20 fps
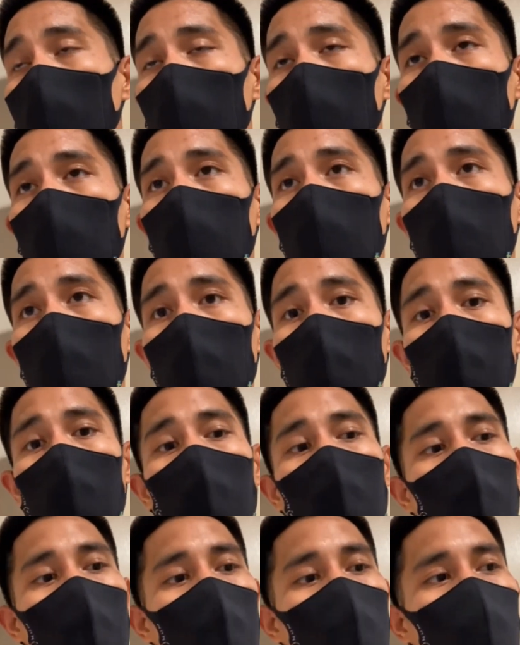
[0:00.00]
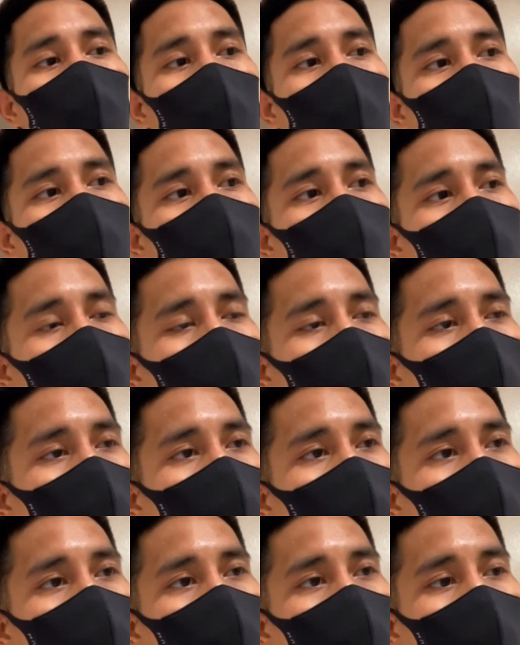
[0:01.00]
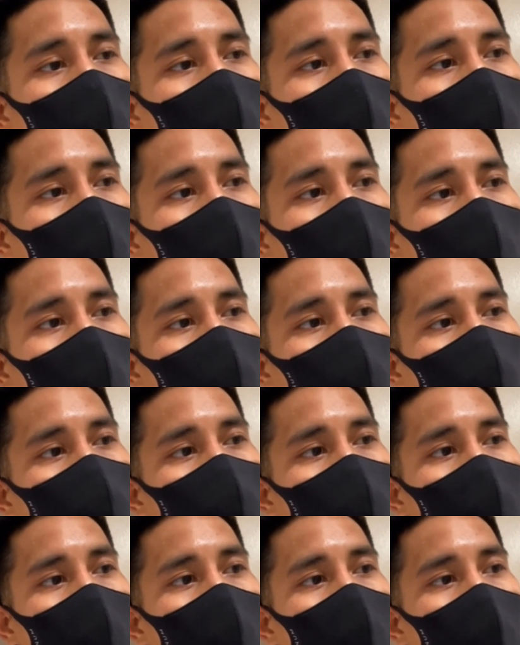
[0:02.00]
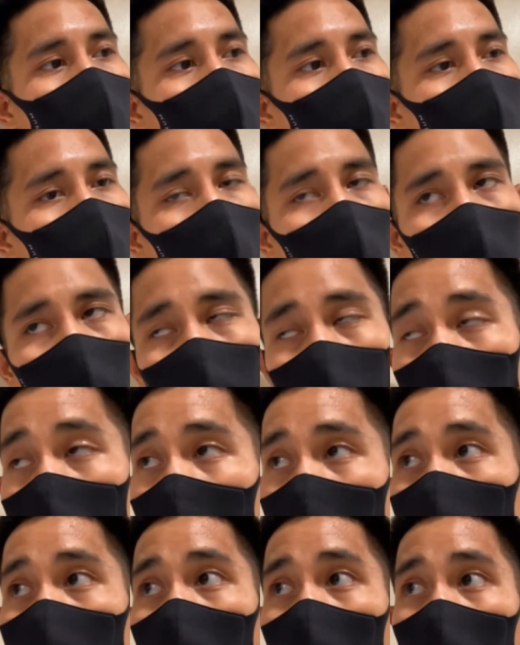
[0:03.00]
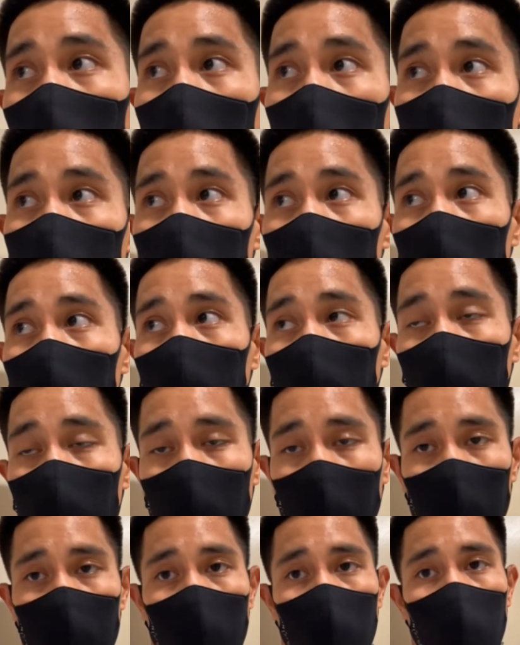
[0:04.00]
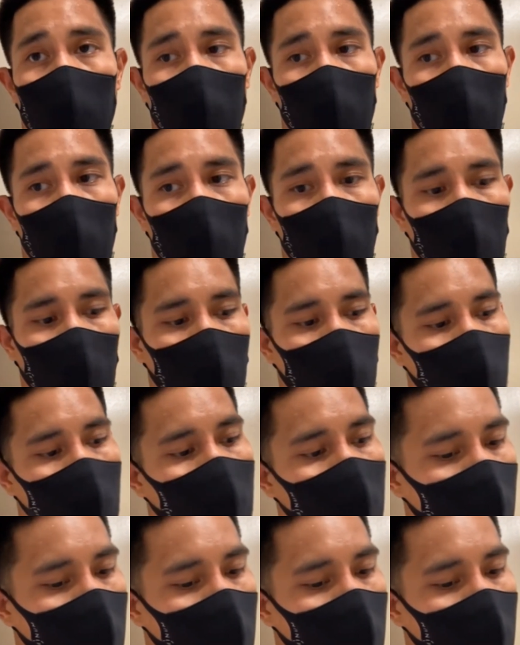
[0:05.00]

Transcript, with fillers: we fell short, but uh, you know we'll be back stronger next game. I think we, uh, uh,